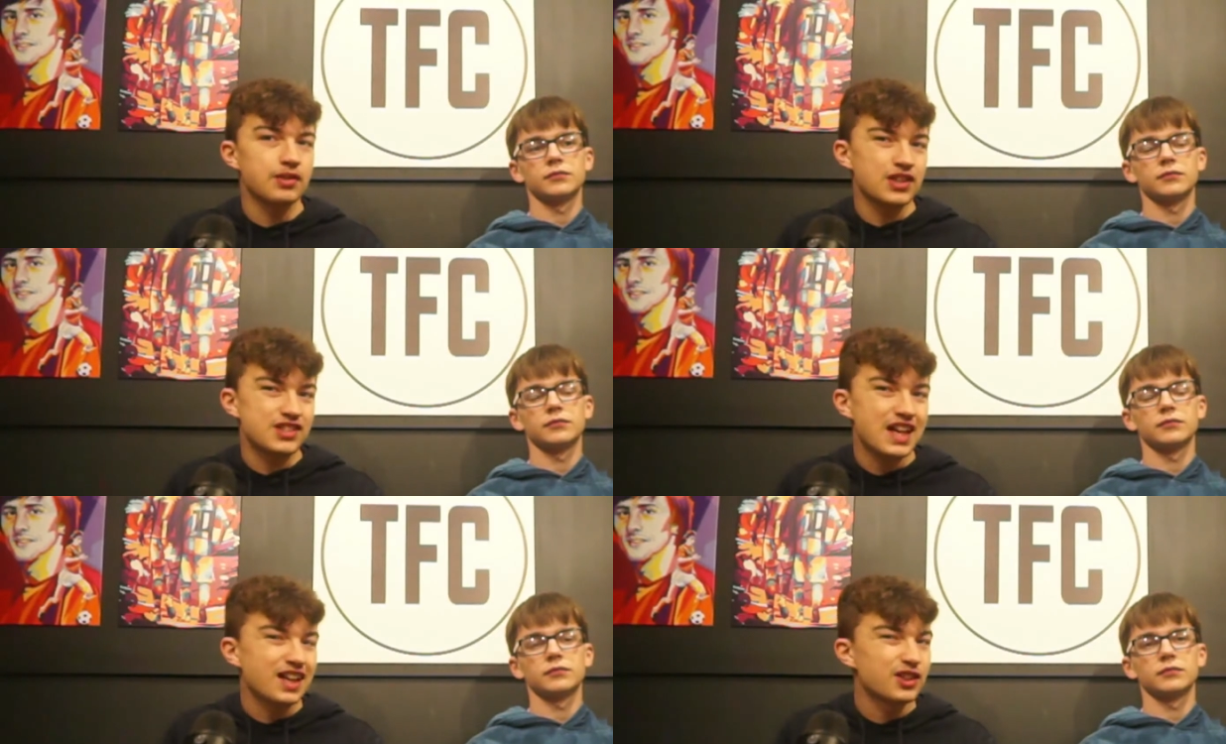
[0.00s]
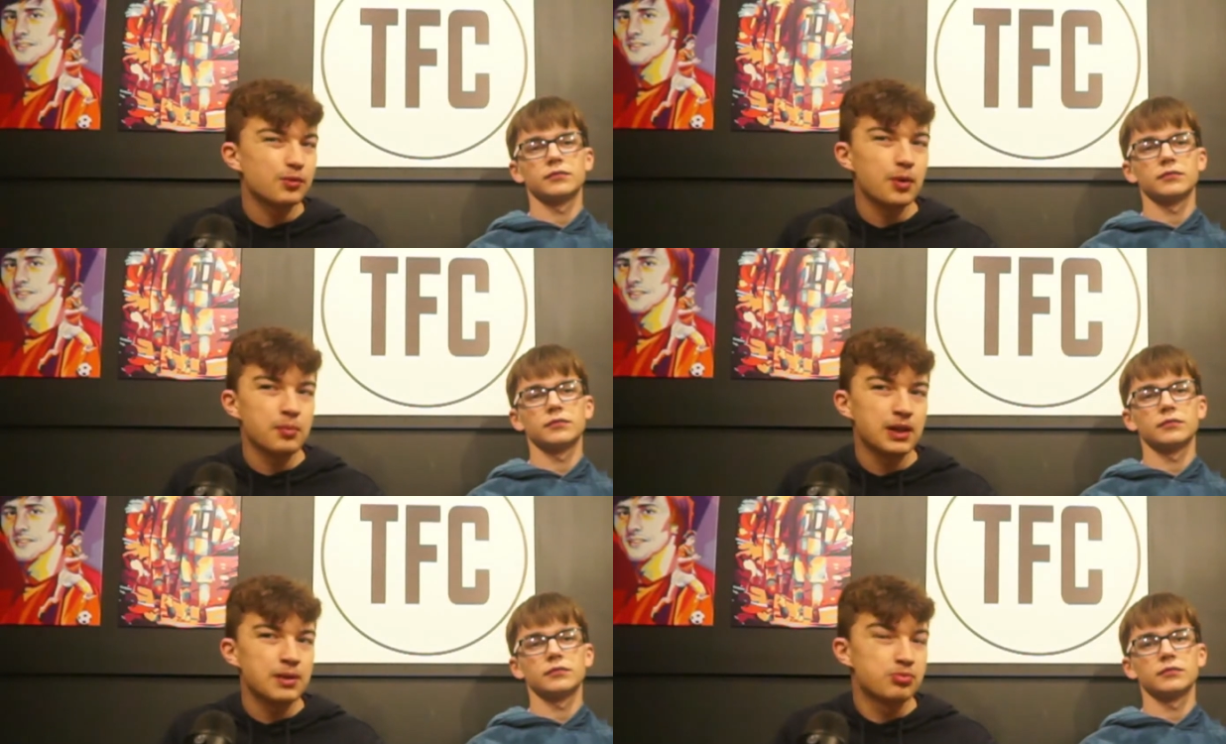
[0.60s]
Speaker 1: they're second, they'll probably
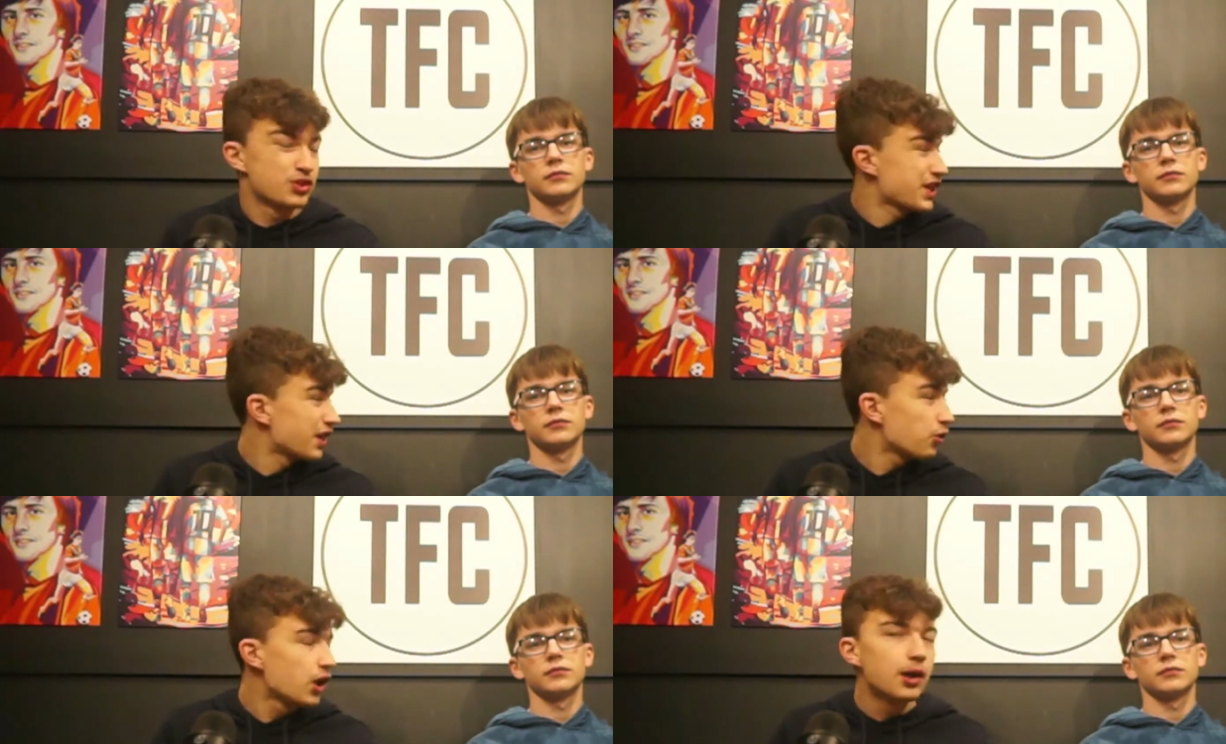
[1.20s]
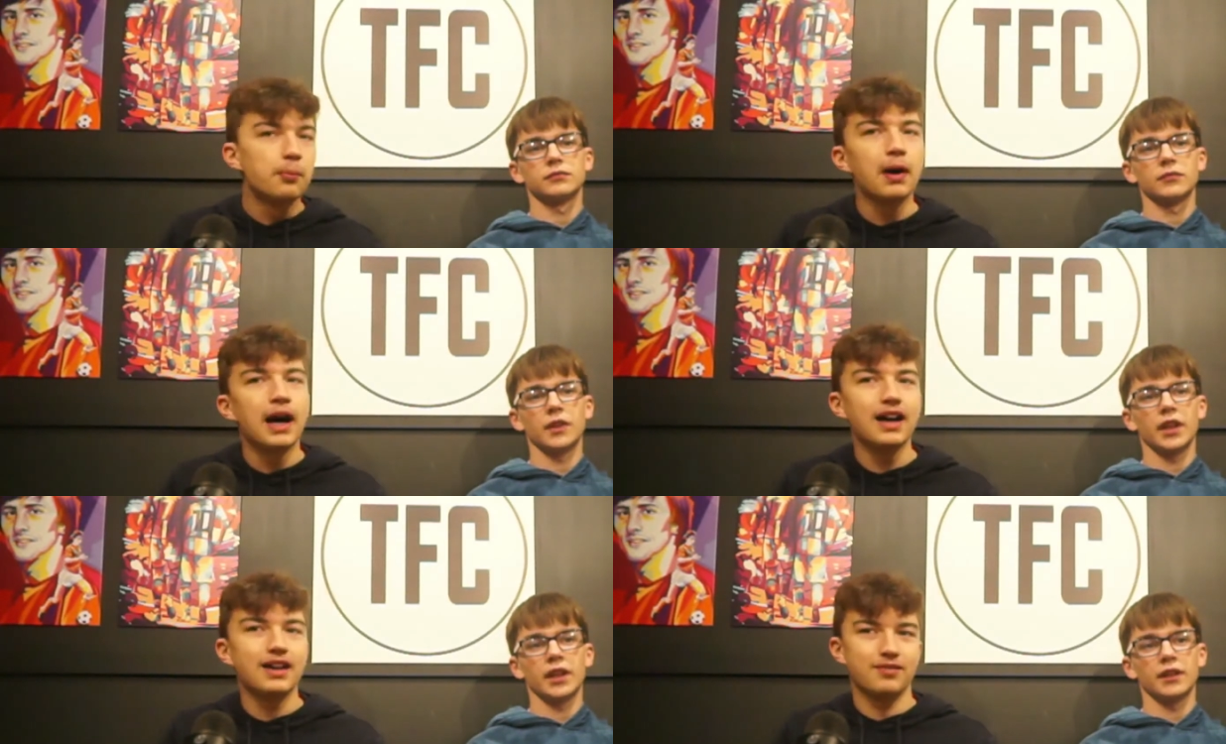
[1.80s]
play Brazil. But
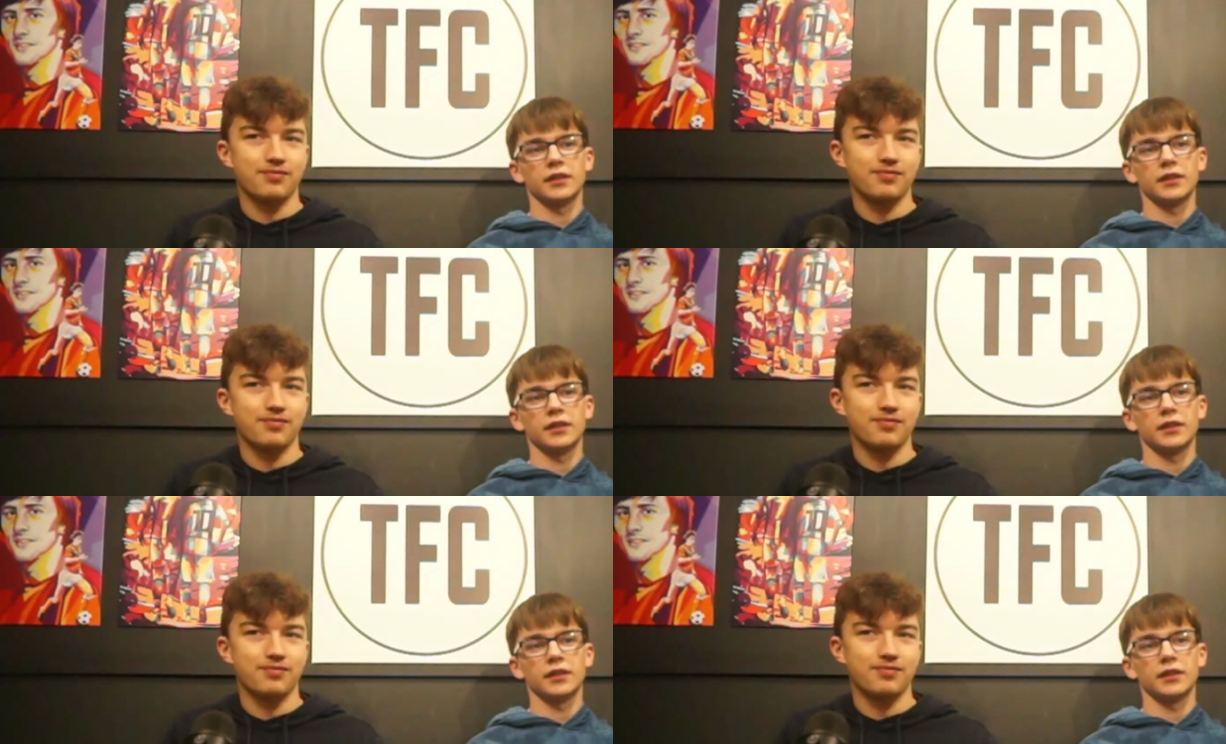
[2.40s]
yeah.